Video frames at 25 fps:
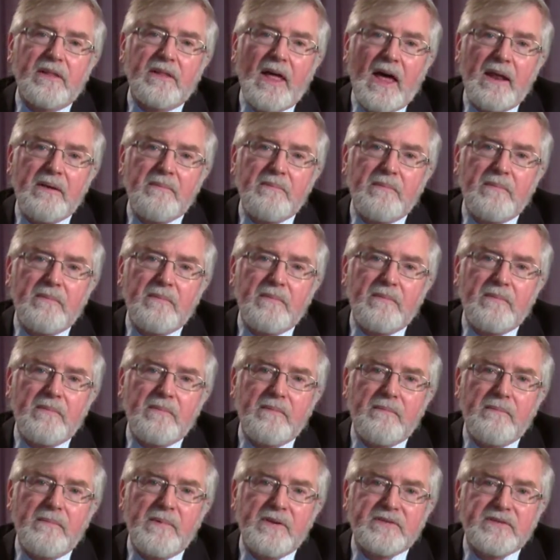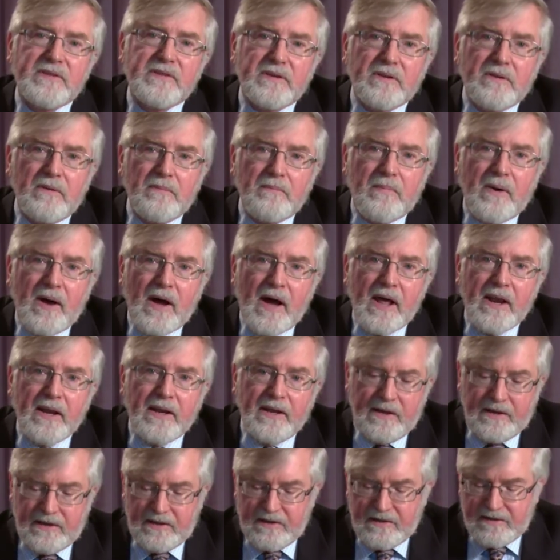that mystical
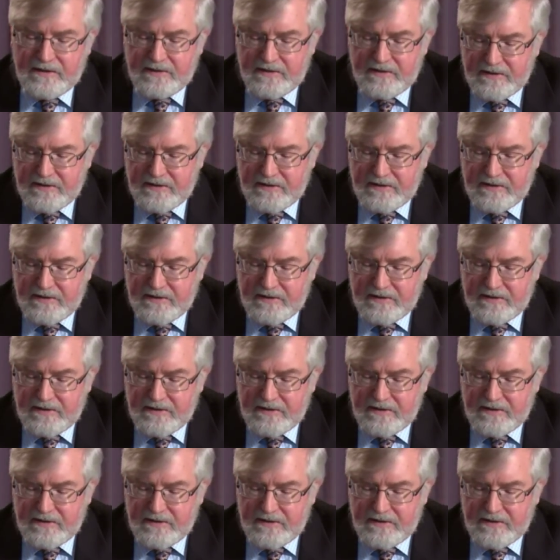body